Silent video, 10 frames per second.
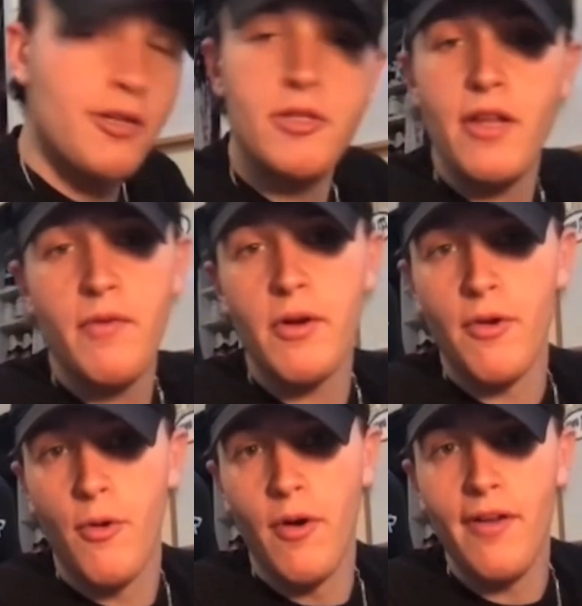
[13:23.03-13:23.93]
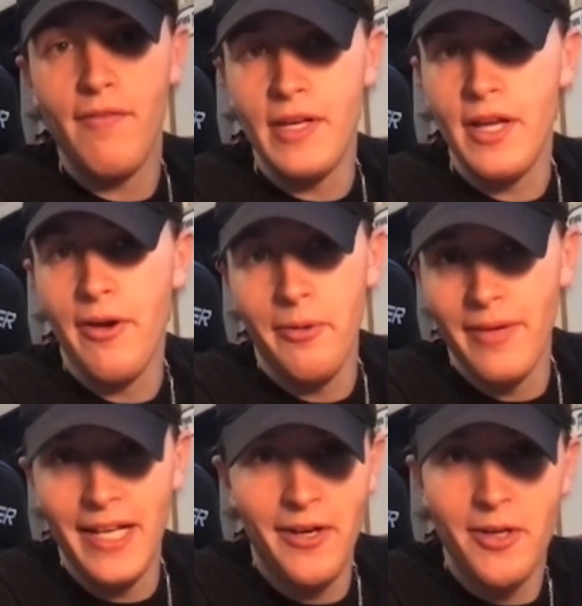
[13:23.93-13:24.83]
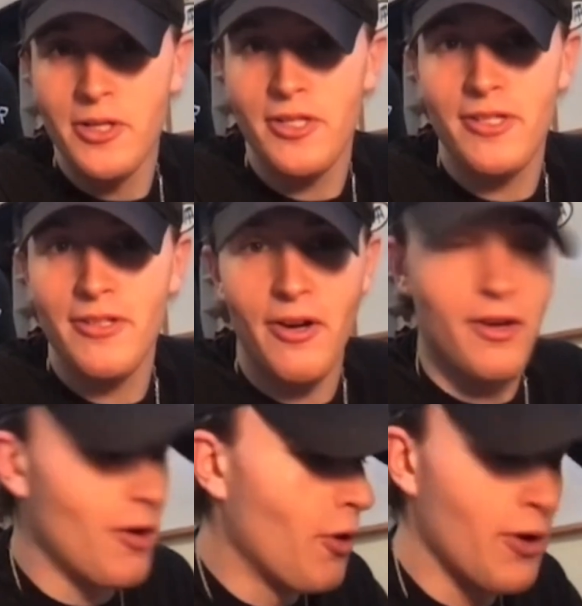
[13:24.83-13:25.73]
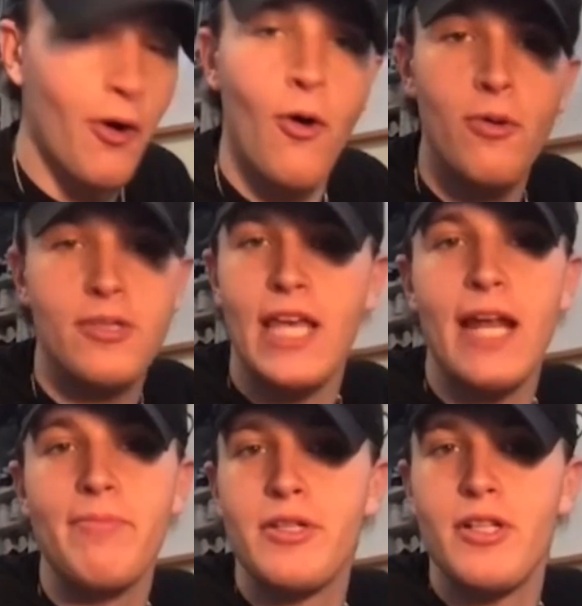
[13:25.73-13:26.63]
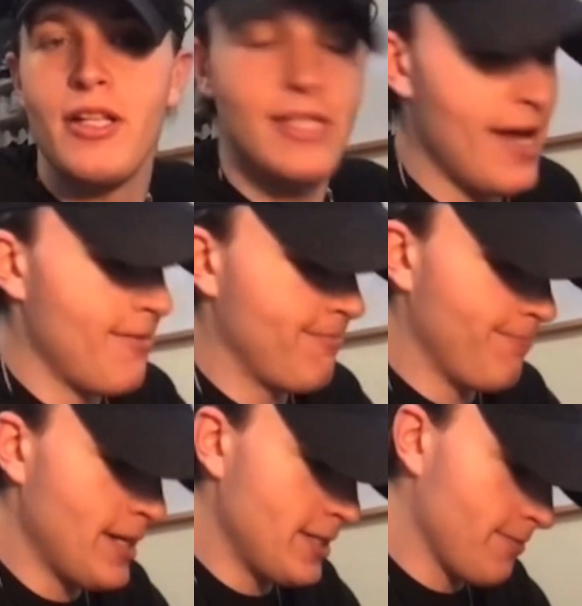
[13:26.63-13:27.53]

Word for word: Don't you love when you're recording a video and you're just your whole your whole setup just shuts down? Me